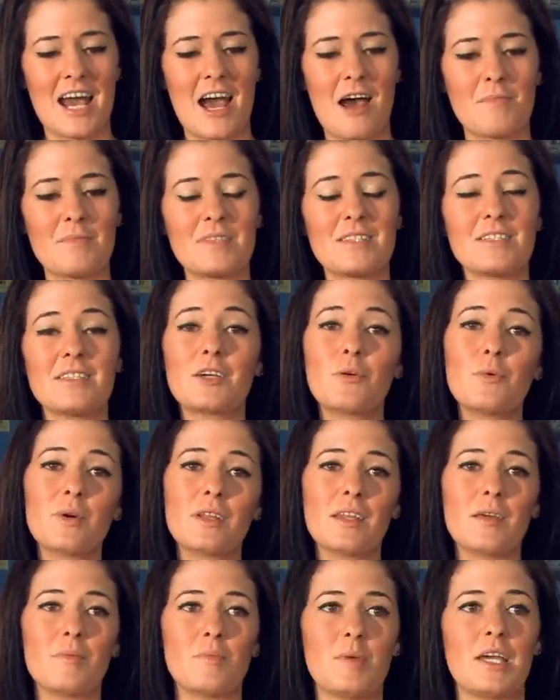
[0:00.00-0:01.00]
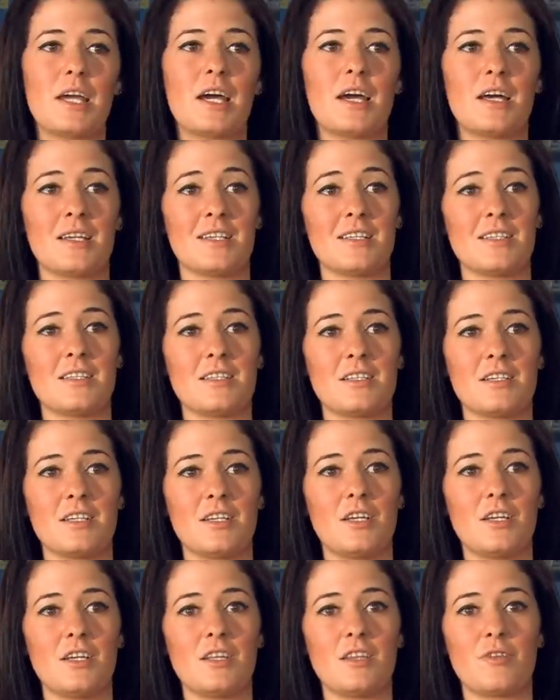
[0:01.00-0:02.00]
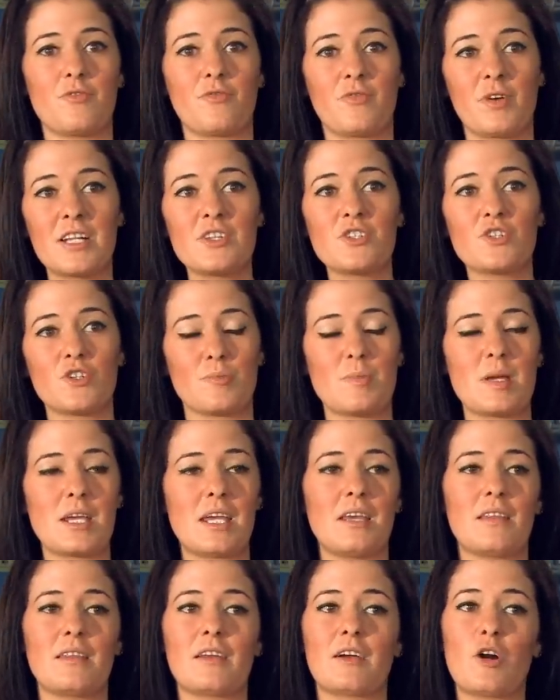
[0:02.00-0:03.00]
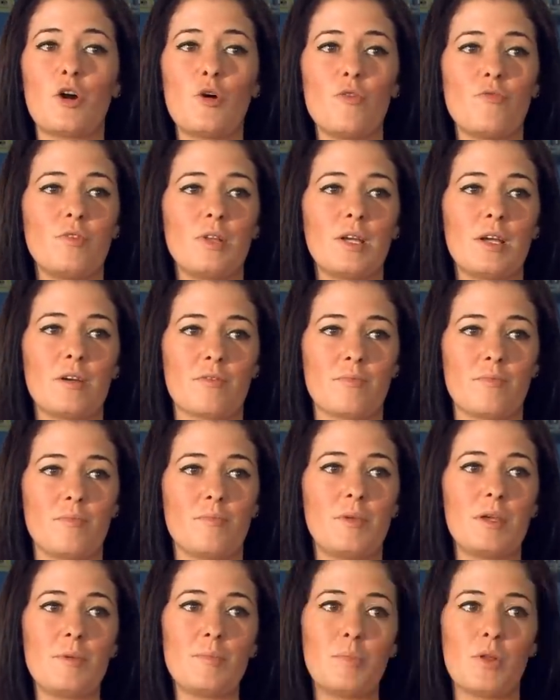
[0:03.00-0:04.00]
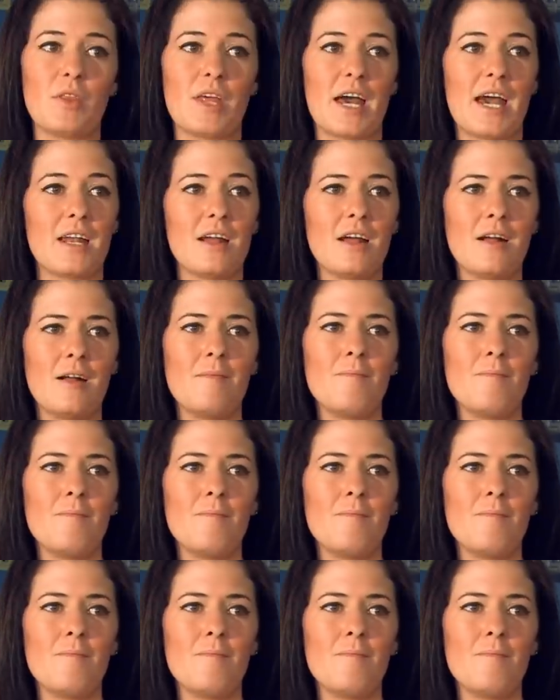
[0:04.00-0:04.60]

Um, stick with it because the friends you're making there hopefully are people that